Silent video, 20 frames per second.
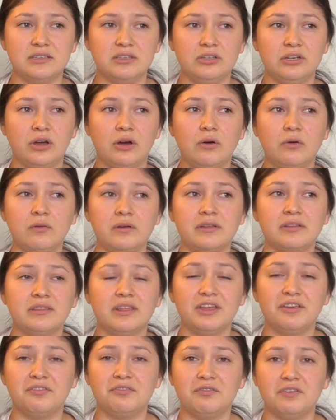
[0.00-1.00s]
you know?
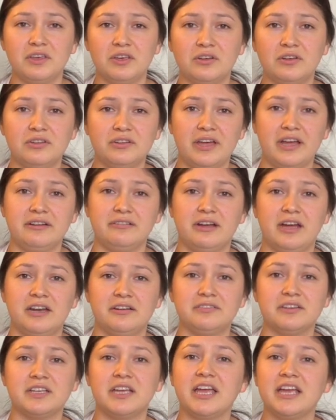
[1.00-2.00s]
They feel that
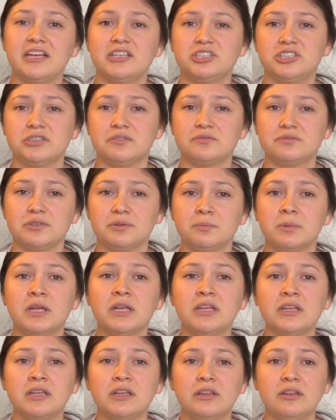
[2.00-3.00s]
gratification from
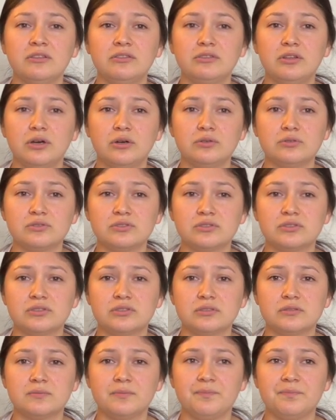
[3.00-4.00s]

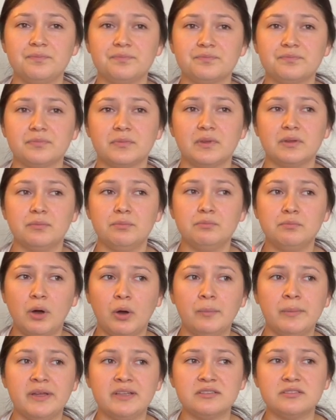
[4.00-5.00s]
those
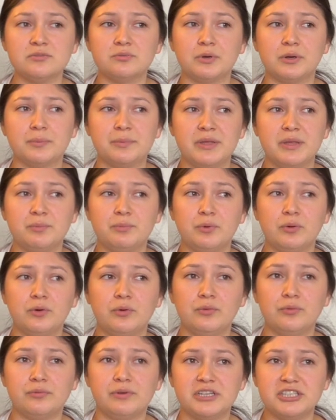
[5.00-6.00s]
moments where
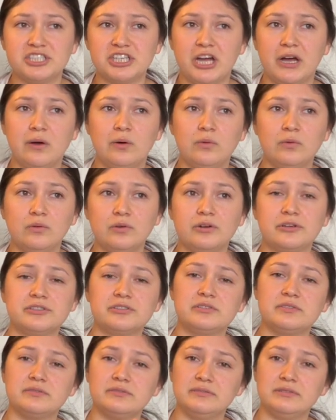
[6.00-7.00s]
people reach out or
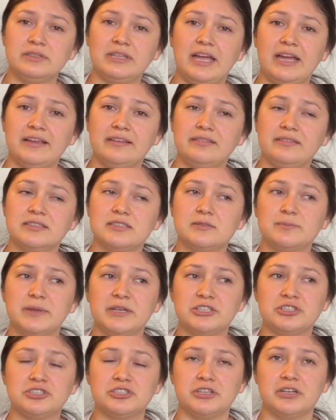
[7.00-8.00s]
like this
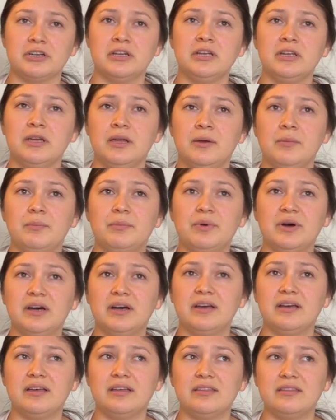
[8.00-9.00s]
picture.
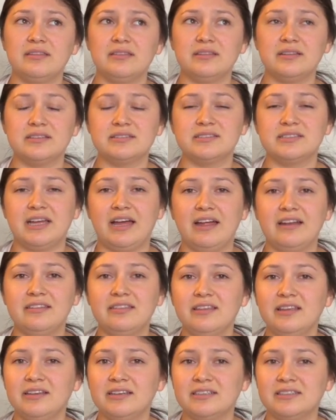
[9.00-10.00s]
But the sad
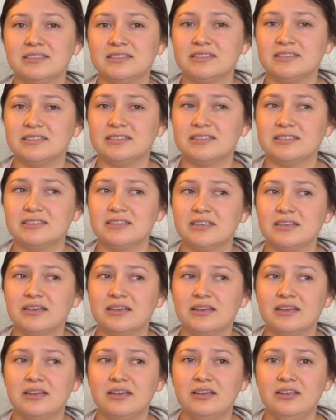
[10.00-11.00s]
thing is
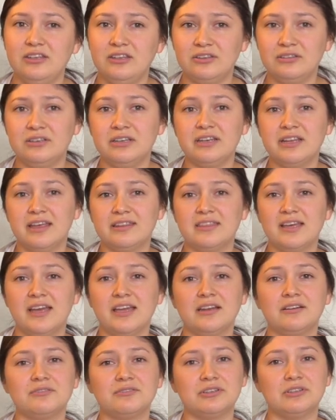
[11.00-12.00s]
you could get that
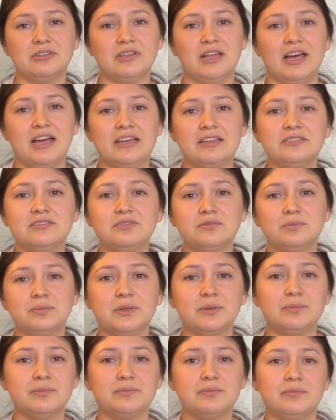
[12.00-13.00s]
in real life,
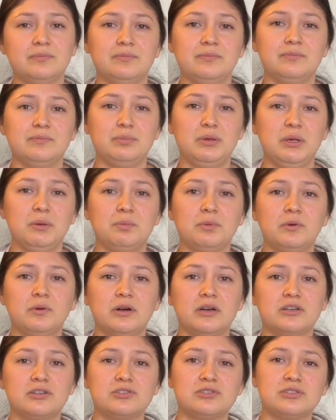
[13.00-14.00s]
but we are